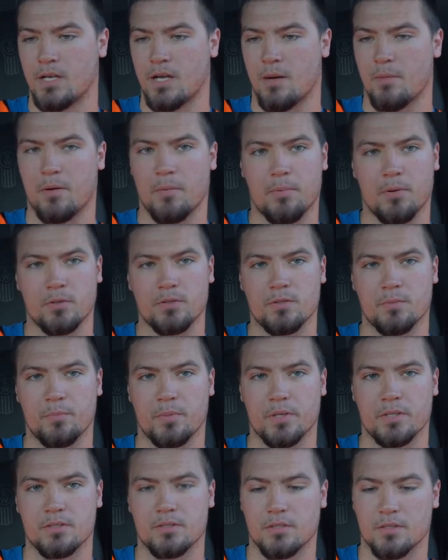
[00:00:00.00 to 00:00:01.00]
I'm going to post a
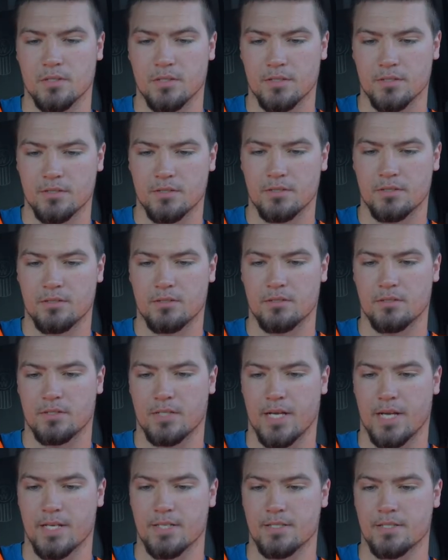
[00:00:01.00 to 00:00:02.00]
picture of this
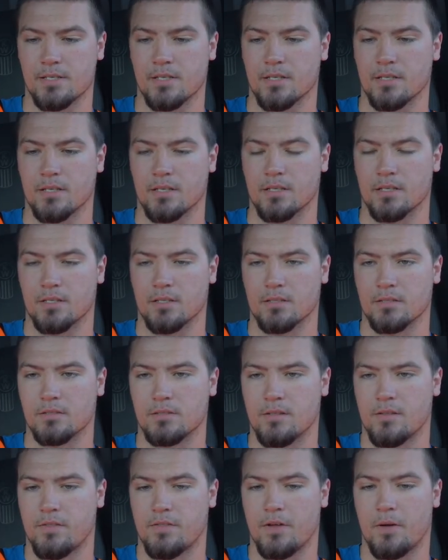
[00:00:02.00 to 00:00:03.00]
as the
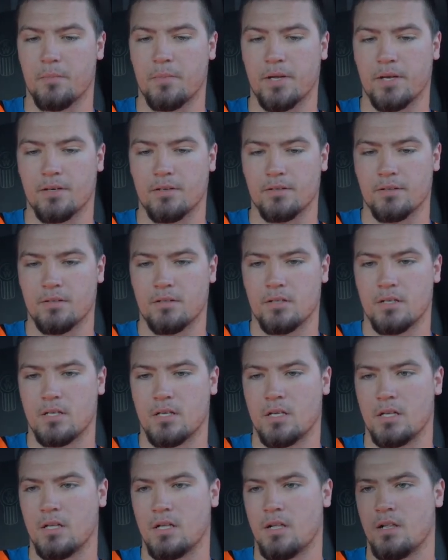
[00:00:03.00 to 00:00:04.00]
thumbnail.
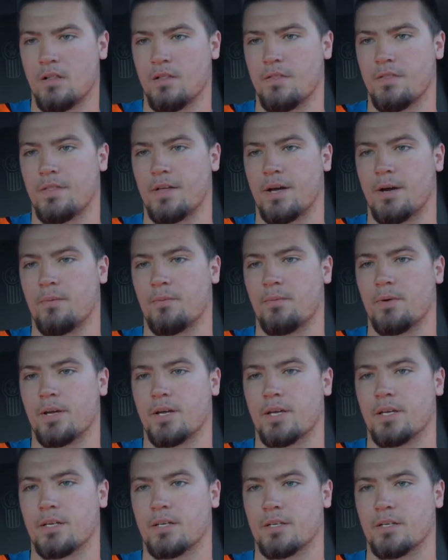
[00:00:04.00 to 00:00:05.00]
That
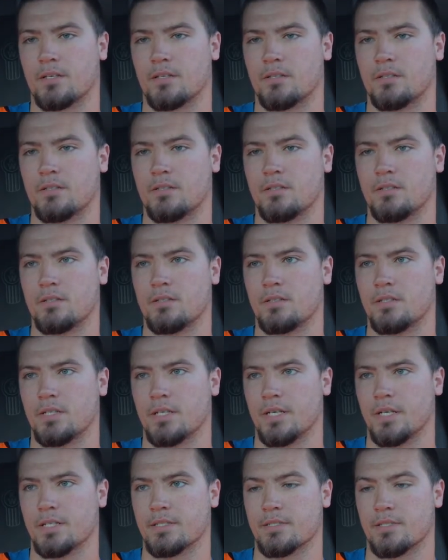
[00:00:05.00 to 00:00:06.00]
way
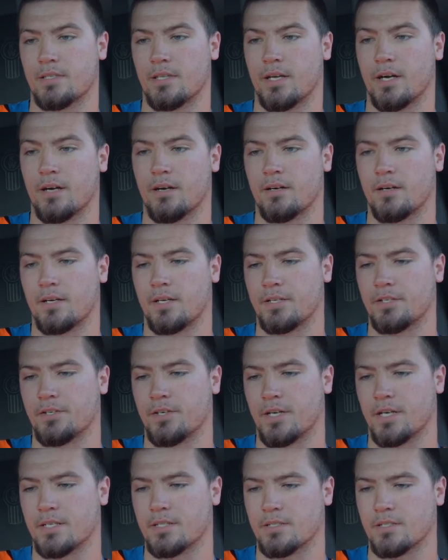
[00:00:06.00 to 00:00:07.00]
it's there and
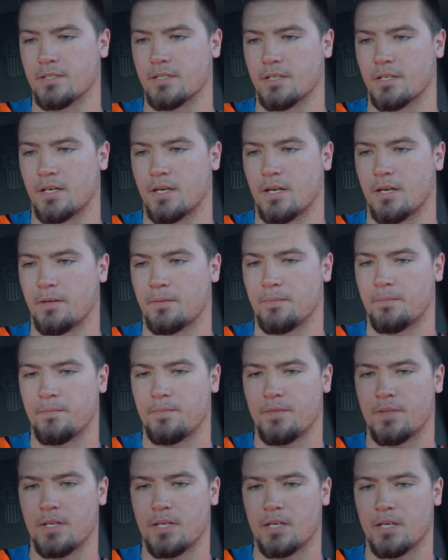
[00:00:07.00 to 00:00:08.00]
you guys can uh,
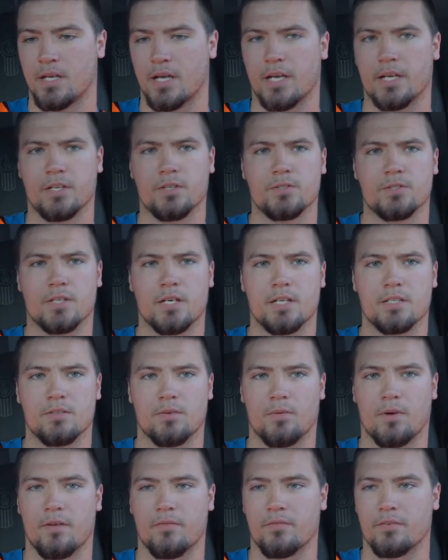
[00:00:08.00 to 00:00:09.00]
kind of use it as
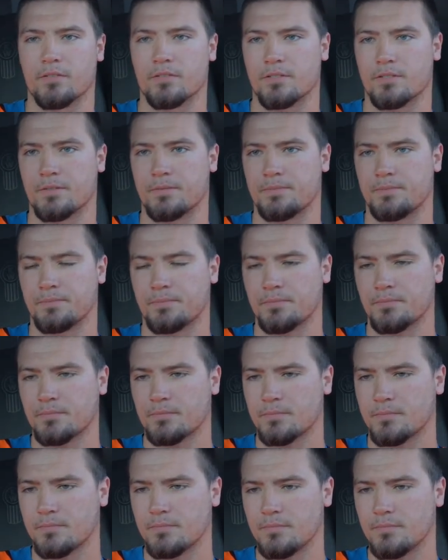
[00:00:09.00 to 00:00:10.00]
a reference.
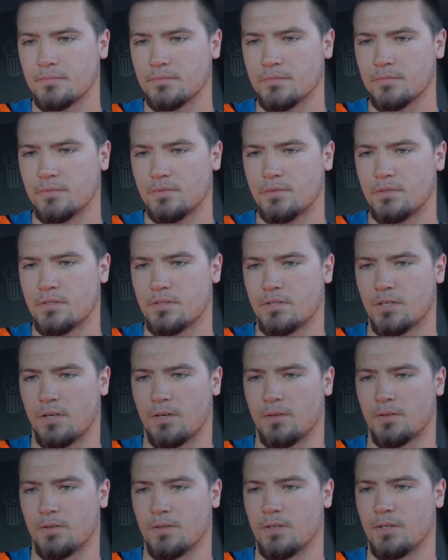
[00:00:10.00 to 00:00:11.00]

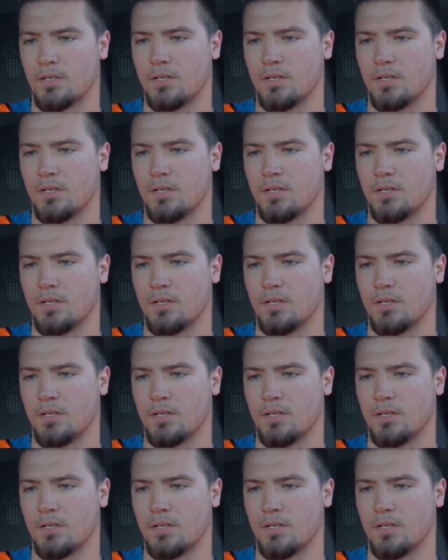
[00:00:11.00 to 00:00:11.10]
So